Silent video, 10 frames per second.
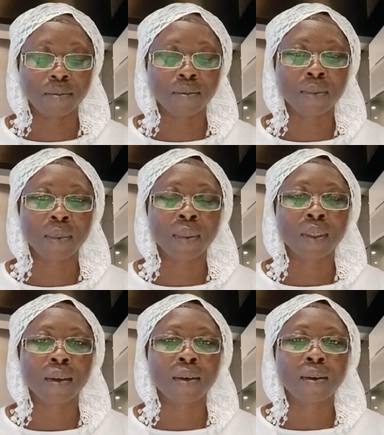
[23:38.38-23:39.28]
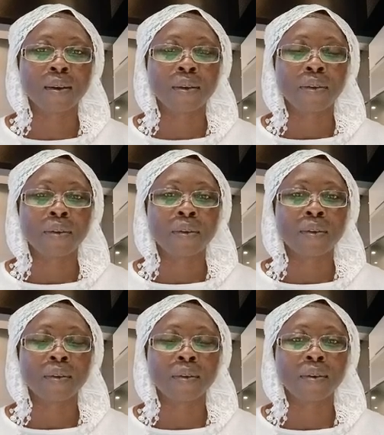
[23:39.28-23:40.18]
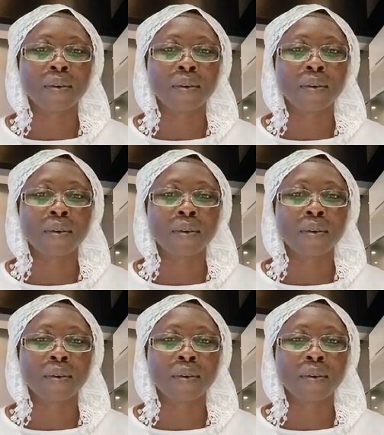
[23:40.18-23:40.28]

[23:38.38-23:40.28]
No one is speaking in this clip.